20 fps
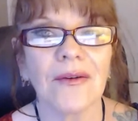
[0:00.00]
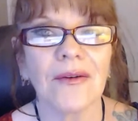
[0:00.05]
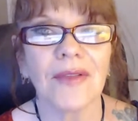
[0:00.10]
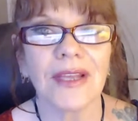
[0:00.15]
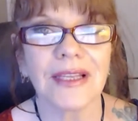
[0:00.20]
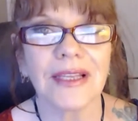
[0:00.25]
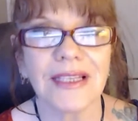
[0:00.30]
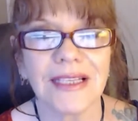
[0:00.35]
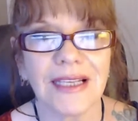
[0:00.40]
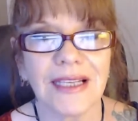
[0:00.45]

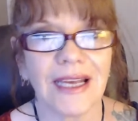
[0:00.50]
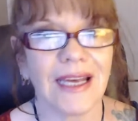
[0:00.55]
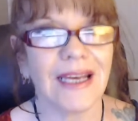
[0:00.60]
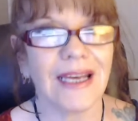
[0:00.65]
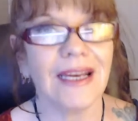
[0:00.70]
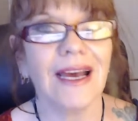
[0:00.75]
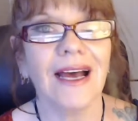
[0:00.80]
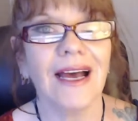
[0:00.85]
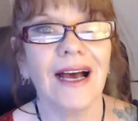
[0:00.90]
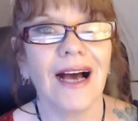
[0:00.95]
than
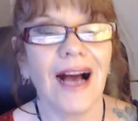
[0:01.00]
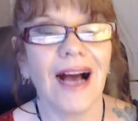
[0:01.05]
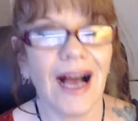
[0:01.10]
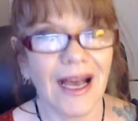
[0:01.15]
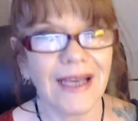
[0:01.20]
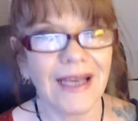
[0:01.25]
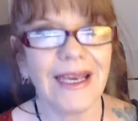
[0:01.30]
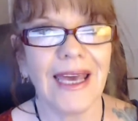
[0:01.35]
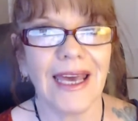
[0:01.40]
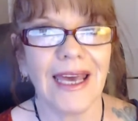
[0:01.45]
say, I
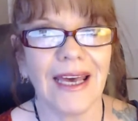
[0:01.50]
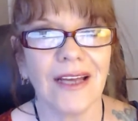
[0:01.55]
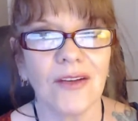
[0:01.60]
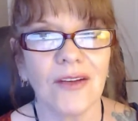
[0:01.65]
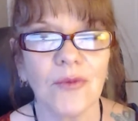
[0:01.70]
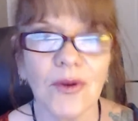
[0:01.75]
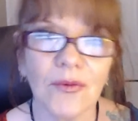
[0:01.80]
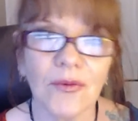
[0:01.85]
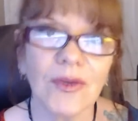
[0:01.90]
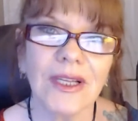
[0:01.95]
can't,
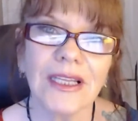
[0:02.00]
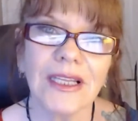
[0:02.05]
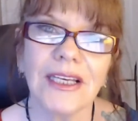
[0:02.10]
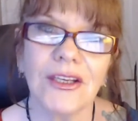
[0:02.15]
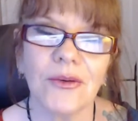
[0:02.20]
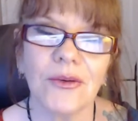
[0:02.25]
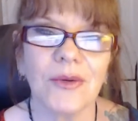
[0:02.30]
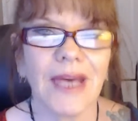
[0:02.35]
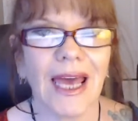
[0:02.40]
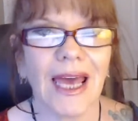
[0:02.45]
when really
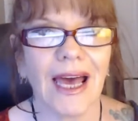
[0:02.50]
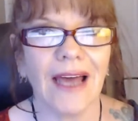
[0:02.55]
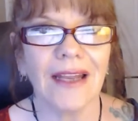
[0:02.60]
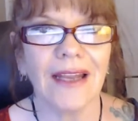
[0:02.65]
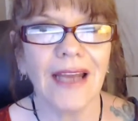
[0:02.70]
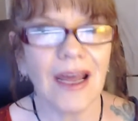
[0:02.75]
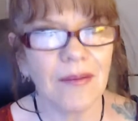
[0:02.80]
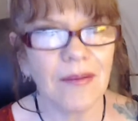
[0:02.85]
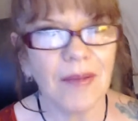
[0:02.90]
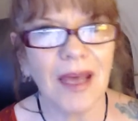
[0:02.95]
you can,
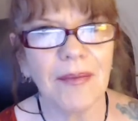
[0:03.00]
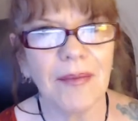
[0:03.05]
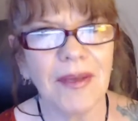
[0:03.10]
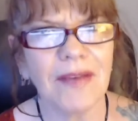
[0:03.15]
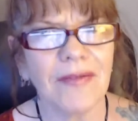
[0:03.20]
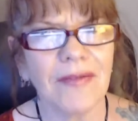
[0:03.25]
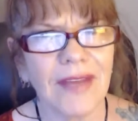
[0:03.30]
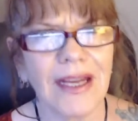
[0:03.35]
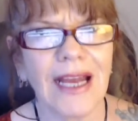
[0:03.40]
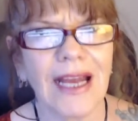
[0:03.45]
and maybe
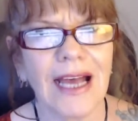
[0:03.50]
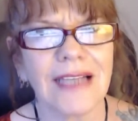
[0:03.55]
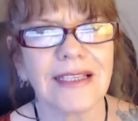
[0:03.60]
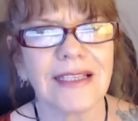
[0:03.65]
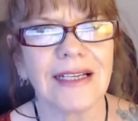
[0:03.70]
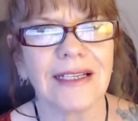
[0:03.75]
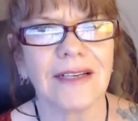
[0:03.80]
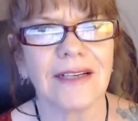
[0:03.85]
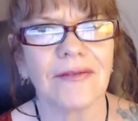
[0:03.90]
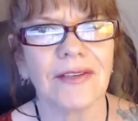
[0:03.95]
if they'd asked at
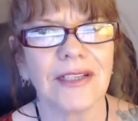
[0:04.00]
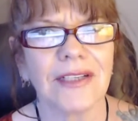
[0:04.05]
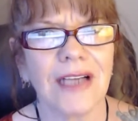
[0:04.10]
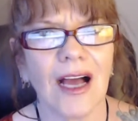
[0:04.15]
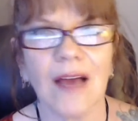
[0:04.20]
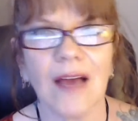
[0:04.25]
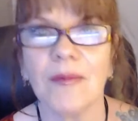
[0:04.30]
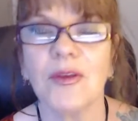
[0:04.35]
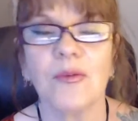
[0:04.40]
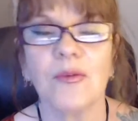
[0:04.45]
a different
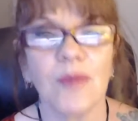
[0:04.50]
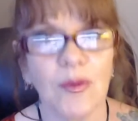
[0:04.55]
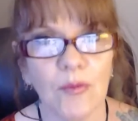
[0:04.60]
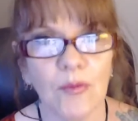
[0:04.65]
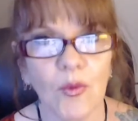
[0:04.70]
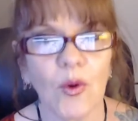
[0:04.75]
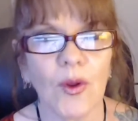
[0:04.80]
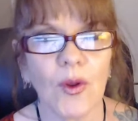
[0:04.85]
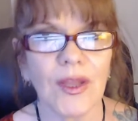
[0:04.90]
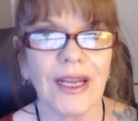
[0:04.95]
time, you'd be
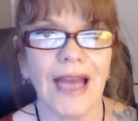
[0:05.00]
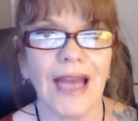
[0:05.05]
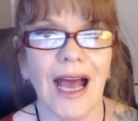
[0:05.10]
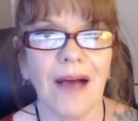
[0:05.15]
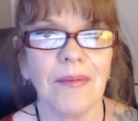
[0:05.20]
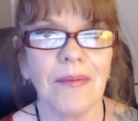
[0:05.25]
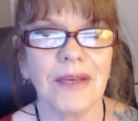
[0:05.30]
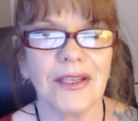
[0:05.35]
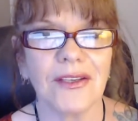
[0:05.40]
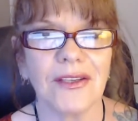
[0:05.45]
more than
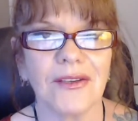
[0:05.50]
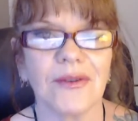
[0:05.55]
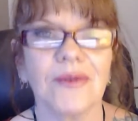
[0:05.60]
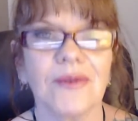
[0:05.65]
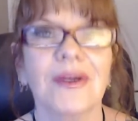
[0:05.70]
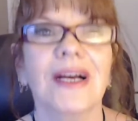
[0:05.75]
happy to.